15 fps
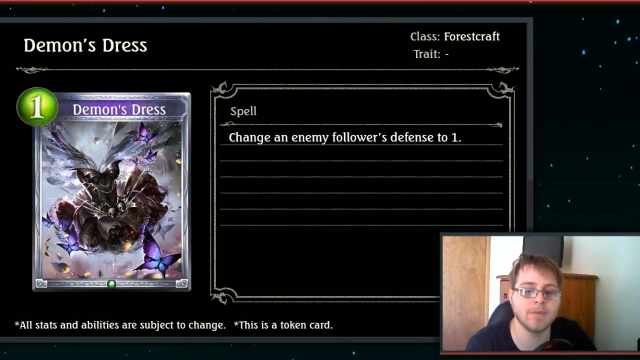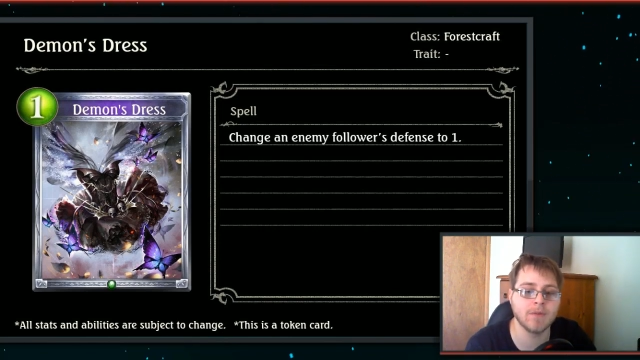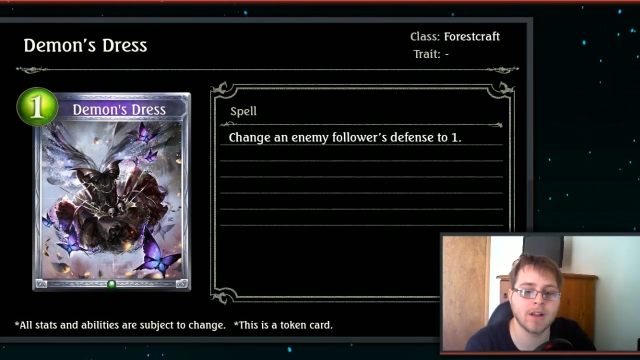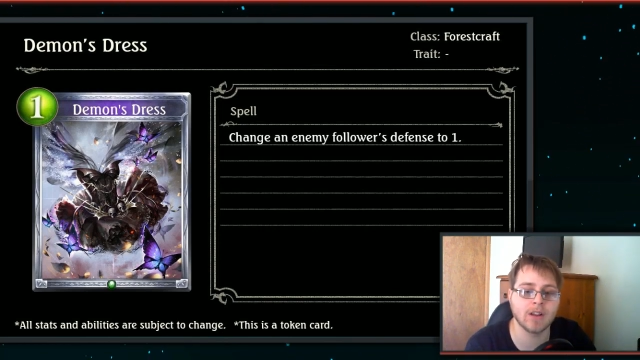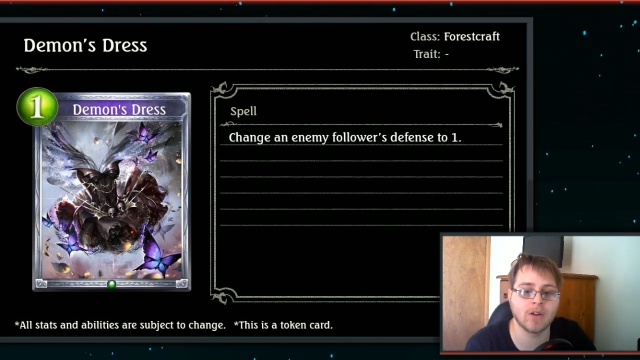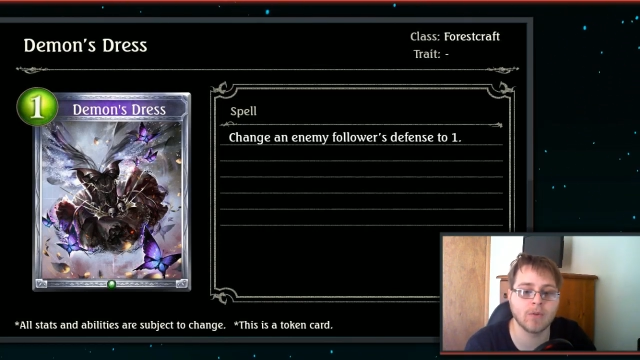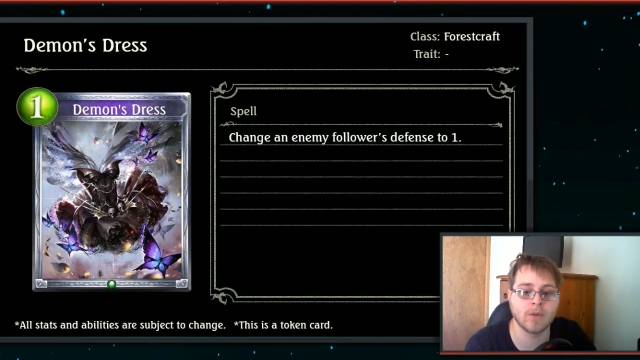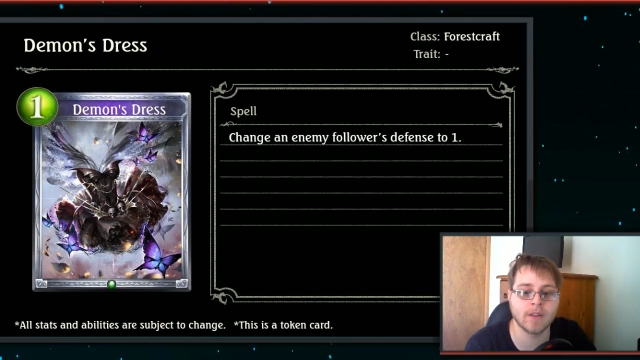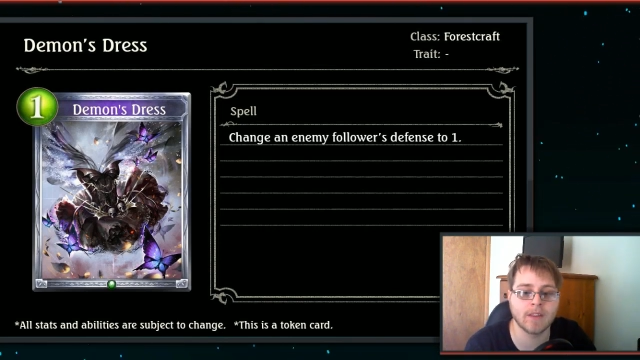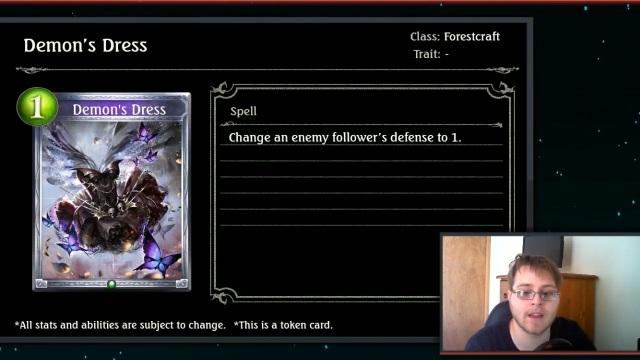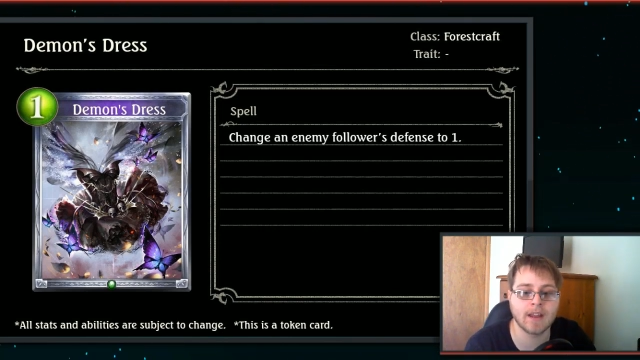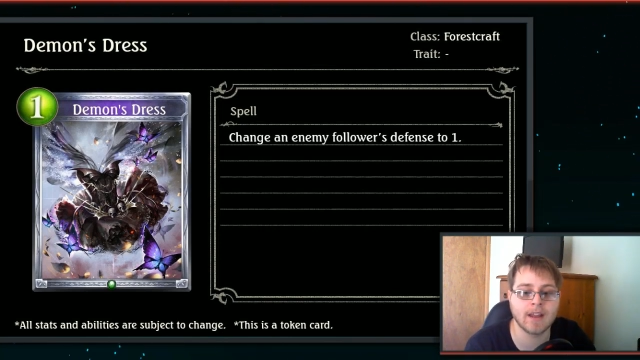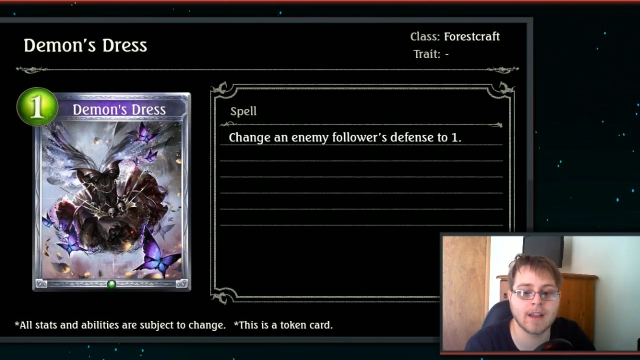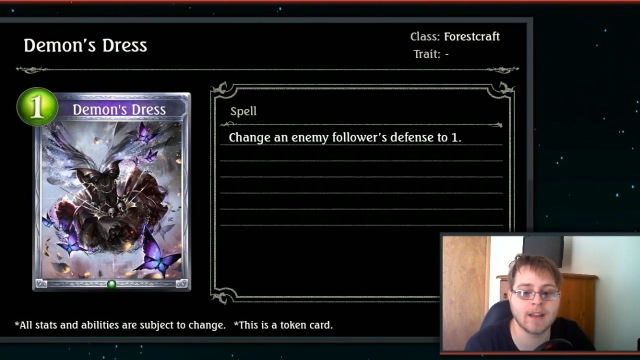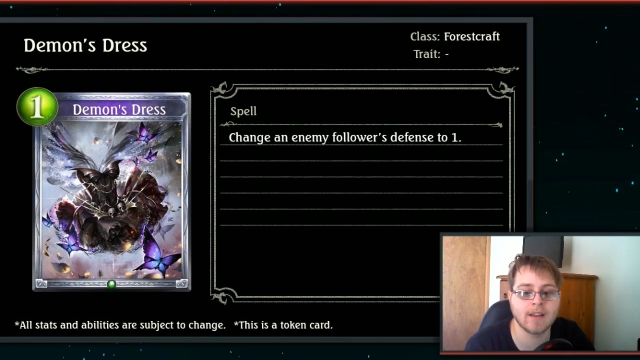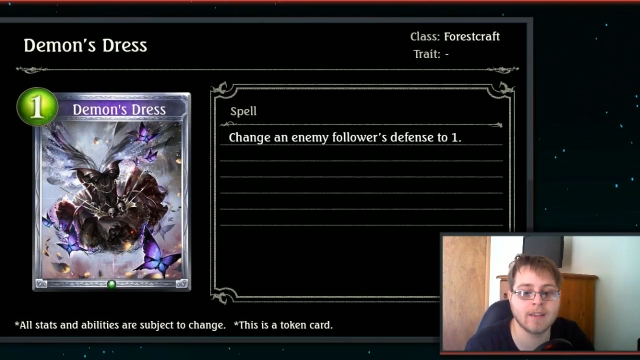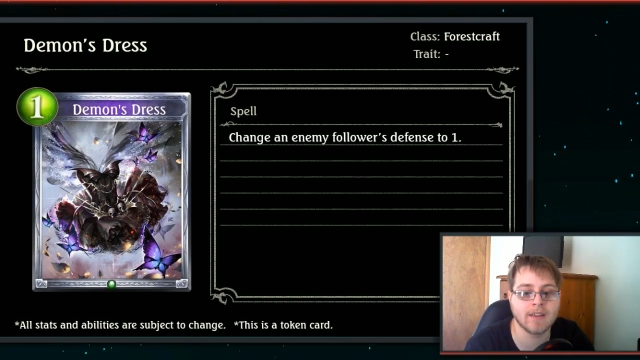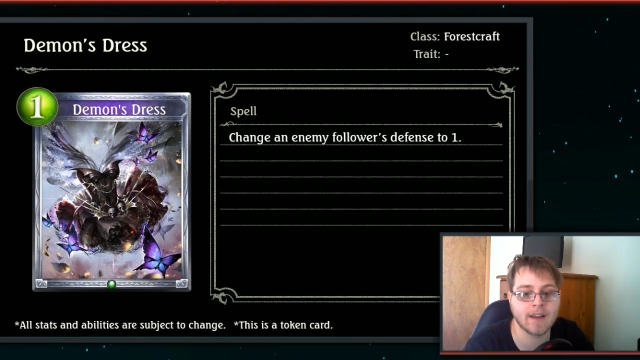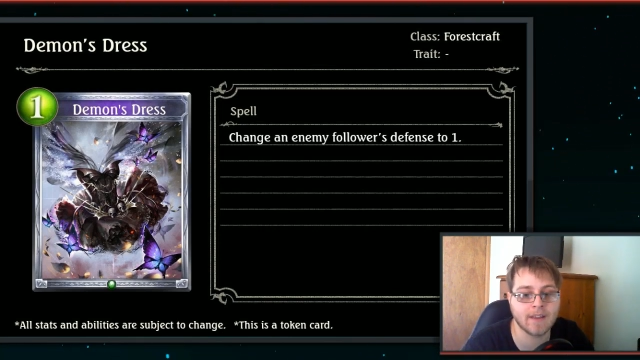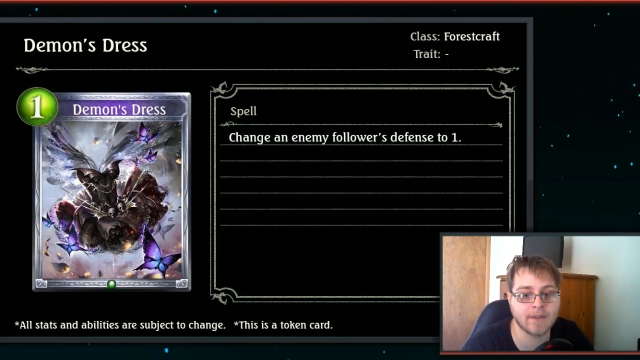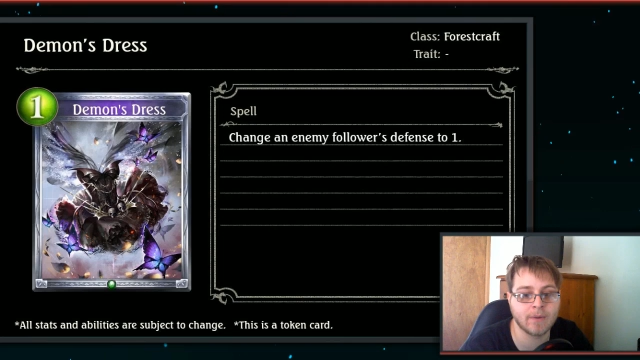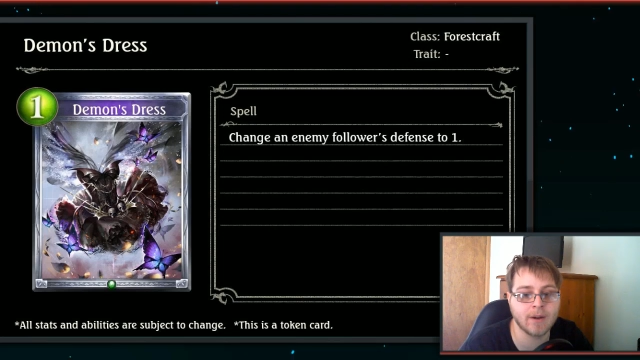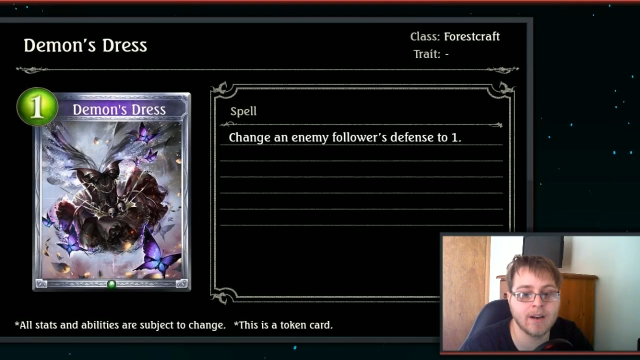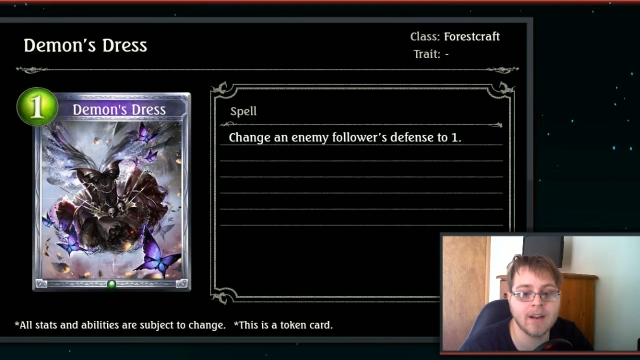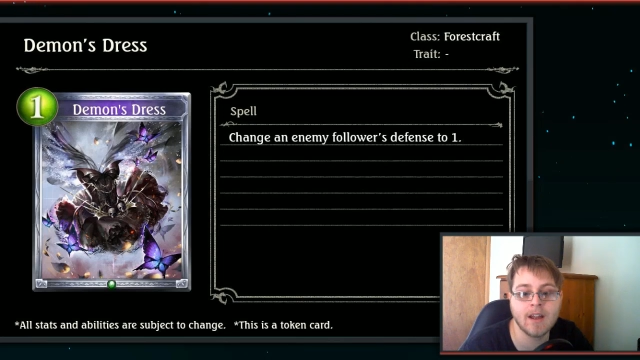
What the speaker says: along with the other one,